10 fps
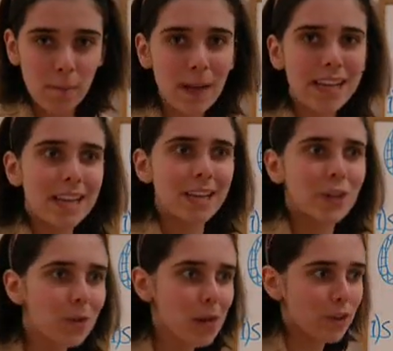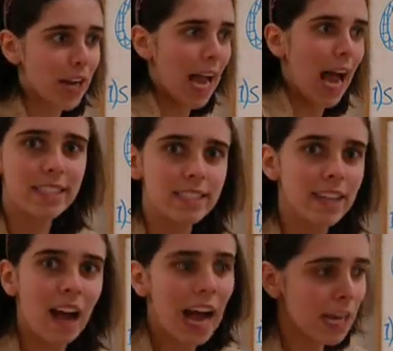But you're wondering,
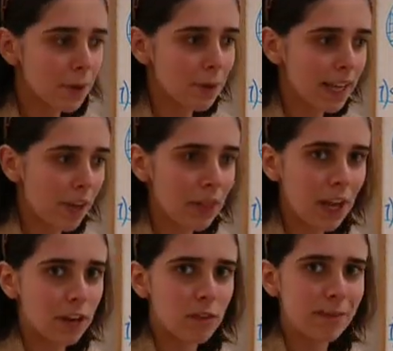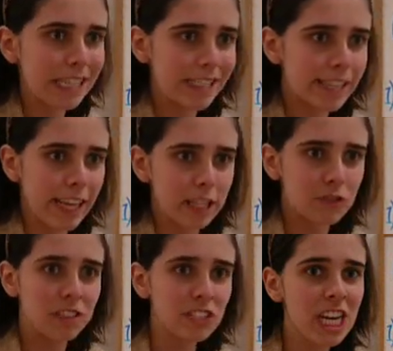Liz, how did we get there from the
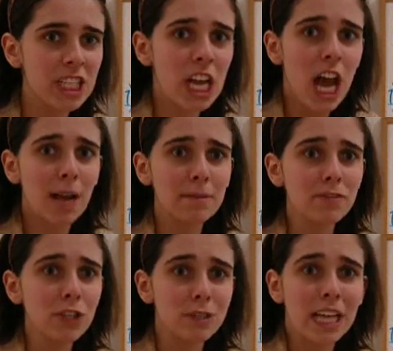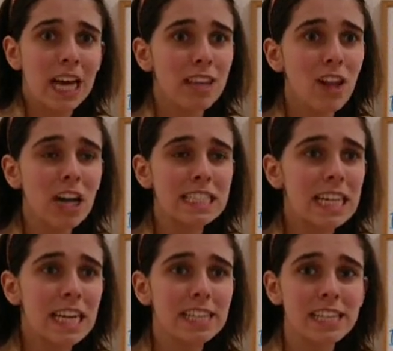instantaneous rate of change? I'm confused and
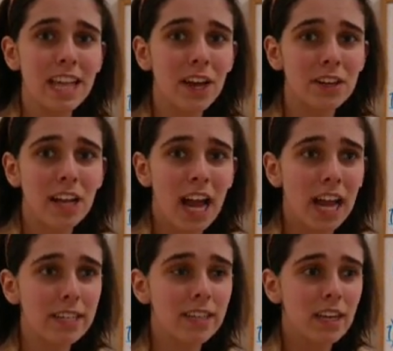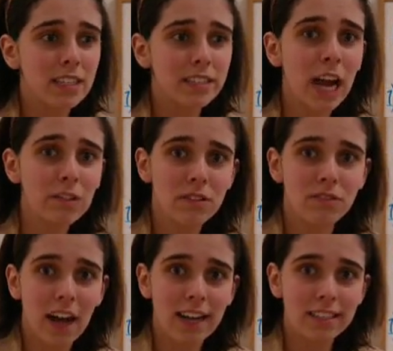lost and scared and
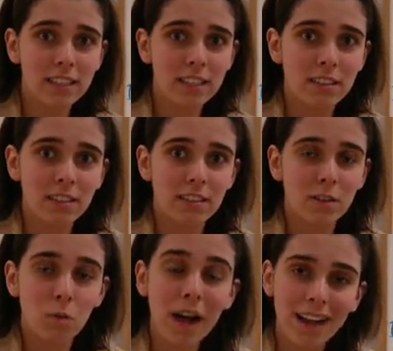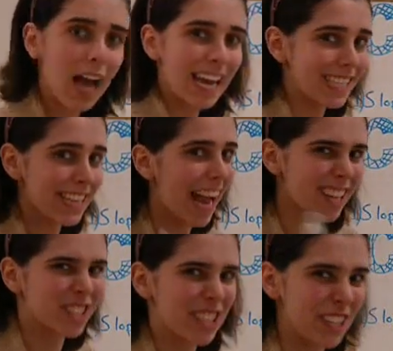terrified. Well, it's
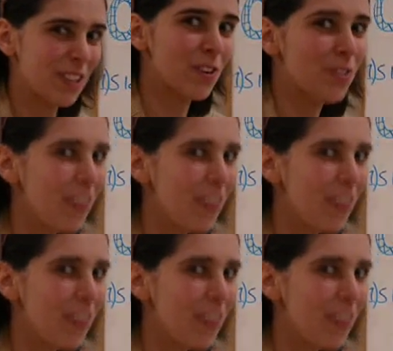actually